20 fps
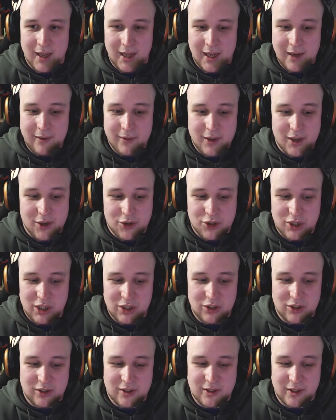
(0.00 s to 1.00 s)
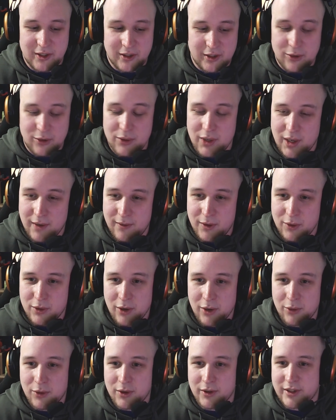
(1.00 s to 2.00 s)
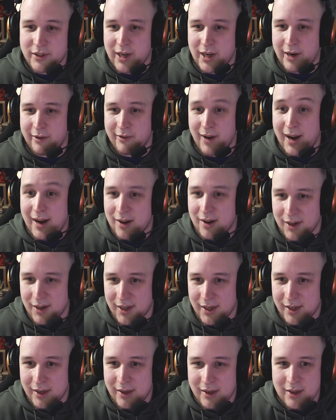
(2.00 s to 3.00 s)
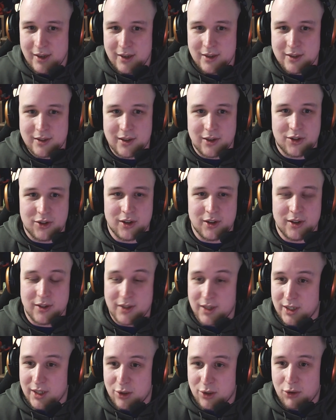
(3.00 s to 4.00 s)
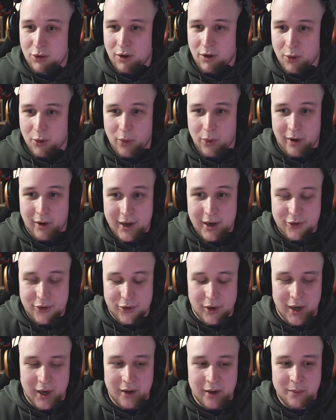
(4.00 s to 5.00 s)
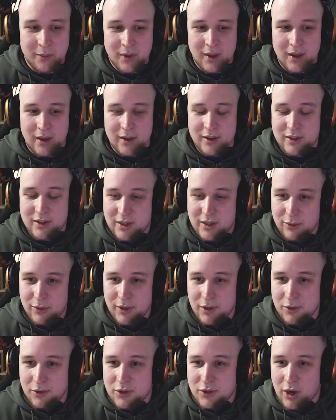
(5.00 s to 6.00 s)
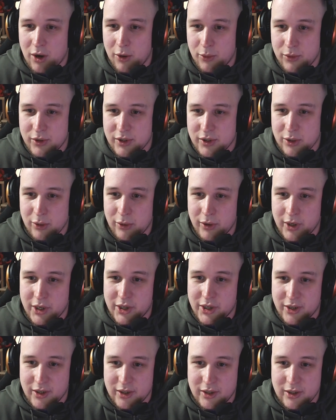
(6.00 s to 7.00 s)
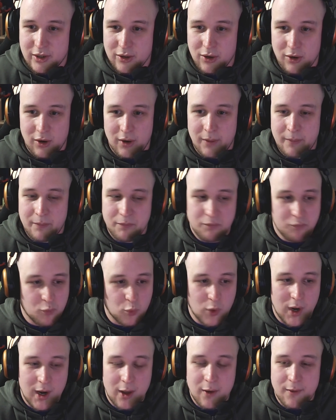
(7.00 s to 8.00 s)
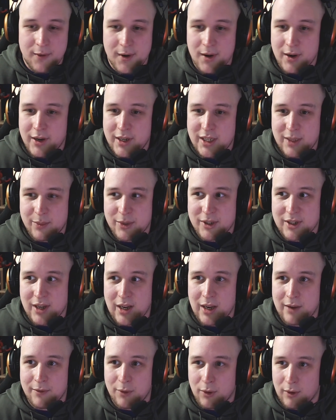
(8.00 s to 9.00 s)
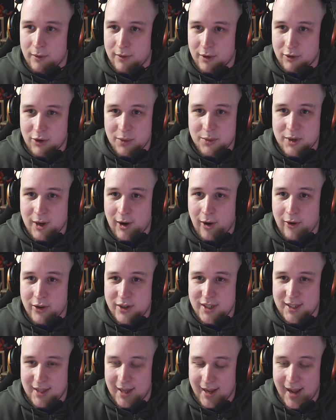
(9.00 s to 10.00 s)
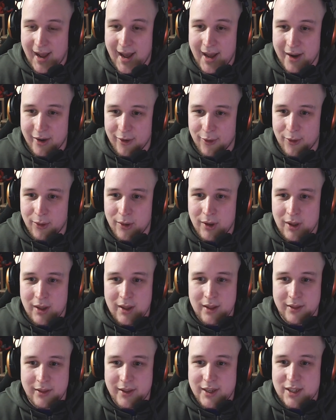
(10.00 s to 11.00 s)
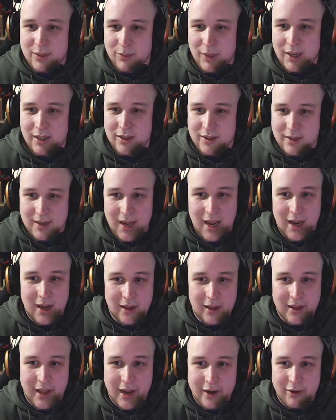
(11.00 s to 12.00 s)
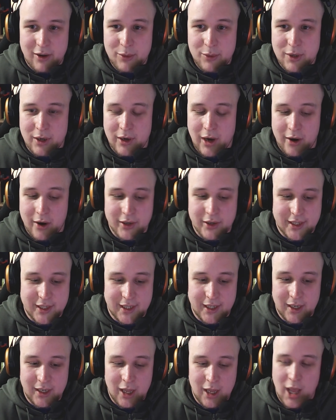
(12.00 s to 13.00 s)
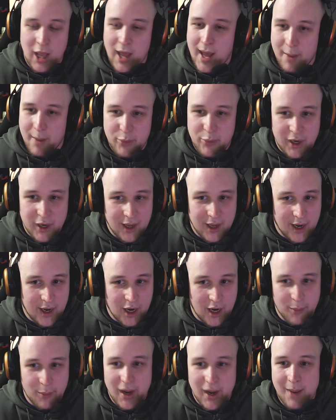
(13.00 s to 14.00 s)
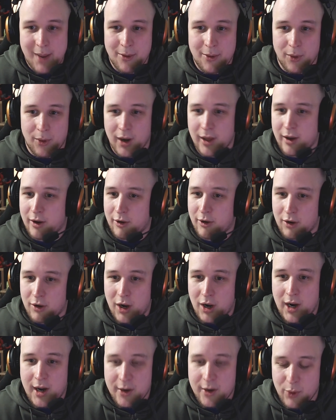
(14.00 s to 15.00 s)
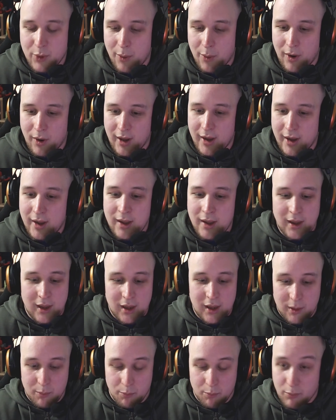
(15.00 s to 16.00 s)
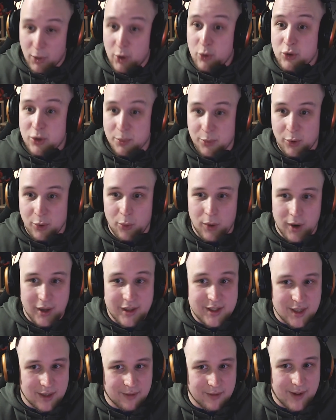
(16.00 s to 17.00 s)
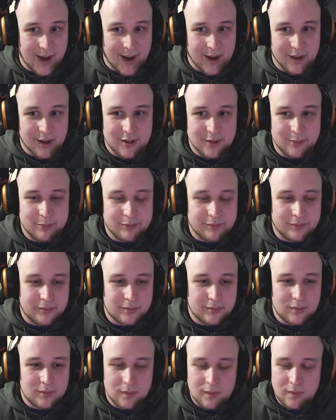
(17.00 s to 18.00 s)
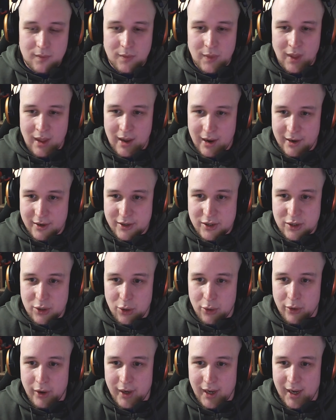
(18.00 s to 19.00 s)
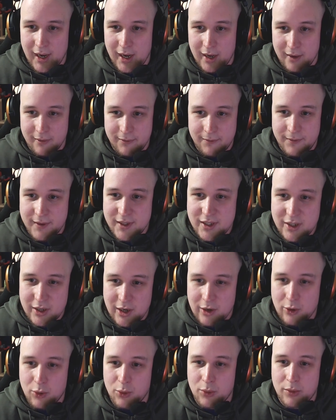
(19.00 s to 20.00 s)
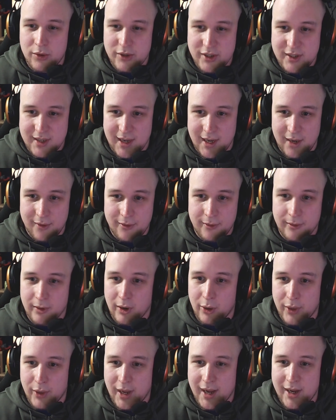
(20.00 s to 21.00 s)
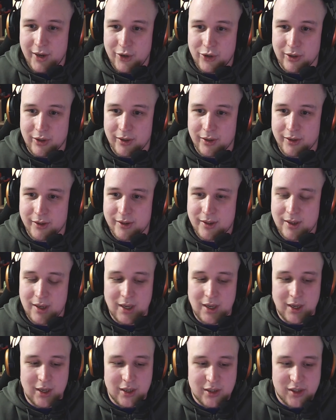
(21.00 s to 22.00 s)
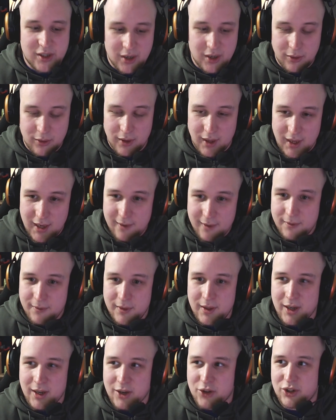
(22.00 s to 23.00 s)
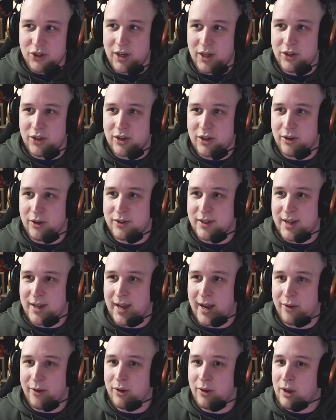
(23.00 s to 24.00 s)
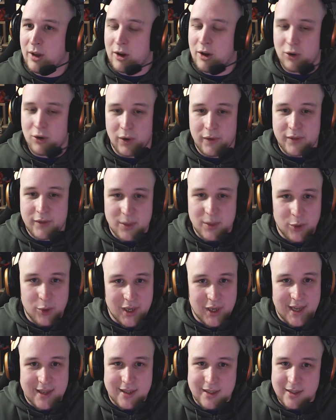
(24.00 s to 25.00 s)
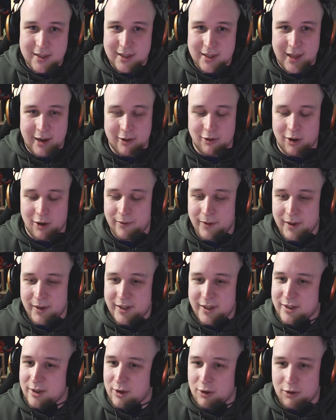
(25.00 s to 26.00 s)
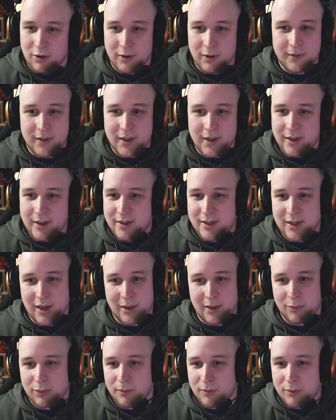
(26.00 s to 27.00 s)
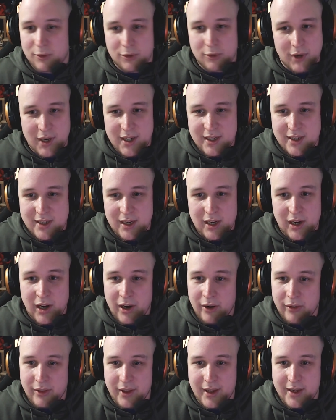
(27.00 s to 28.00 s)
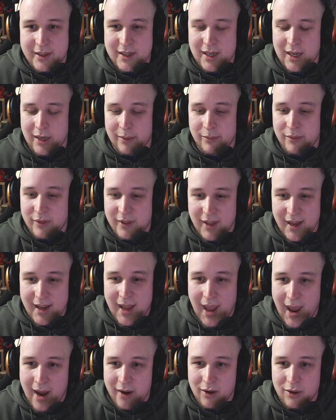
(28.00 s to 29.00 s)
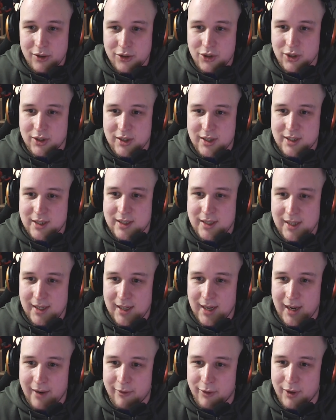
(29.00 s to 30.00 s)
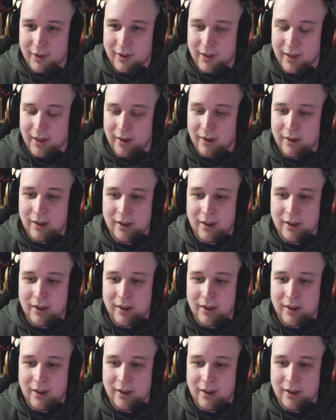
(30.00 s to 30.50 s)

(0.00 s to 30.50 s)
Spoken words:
Even exchanges that don't give you tokens directly, such as eToro, where I trade, still use cold storage to store well over 90% of all of the cryptocurrency they handle. This means taking that cryptocurrency and putting it in a paper wallet or a hardware wallet, multiple wallets in fact, and storing it in physical, safe locations, so that if the exchange goes down, or if someone gets into their office, or if there's some crazy guy on their team, they cannot just steal everything.